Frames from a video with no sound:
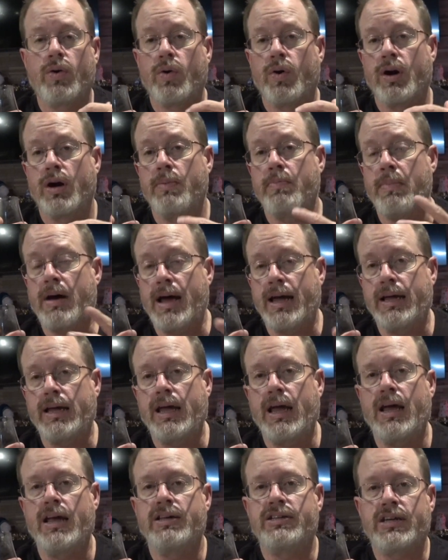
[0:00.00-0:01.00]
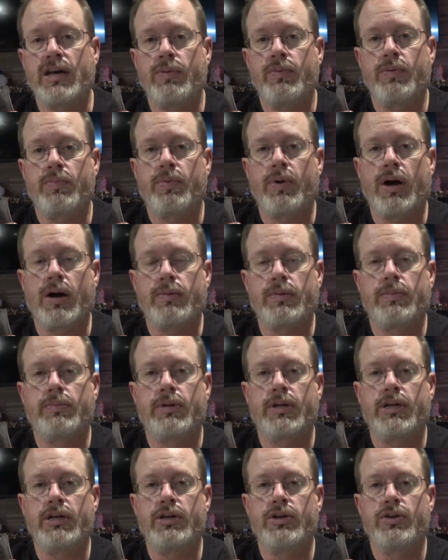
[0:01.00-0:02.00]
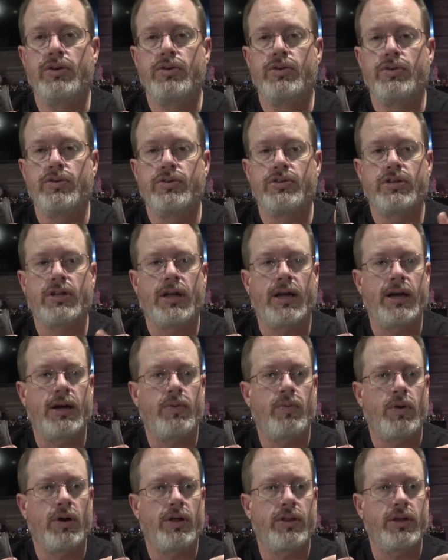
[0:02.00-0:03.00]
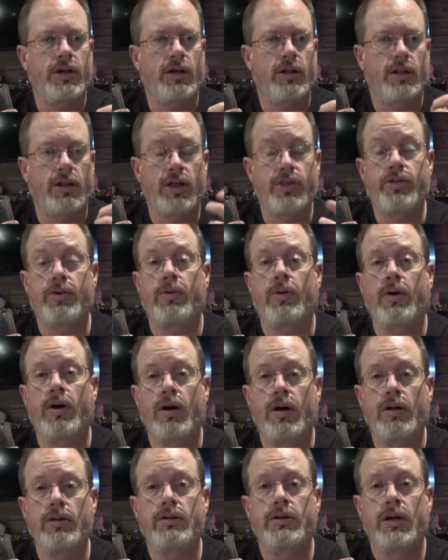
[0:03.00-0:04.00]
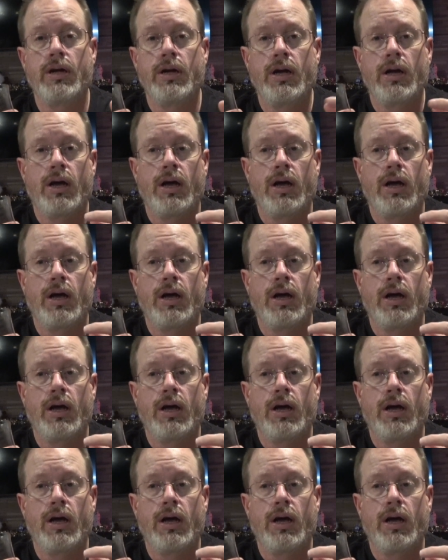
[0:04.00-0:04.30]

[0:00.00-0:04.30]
or in my case, I would probably use like one of the erythritol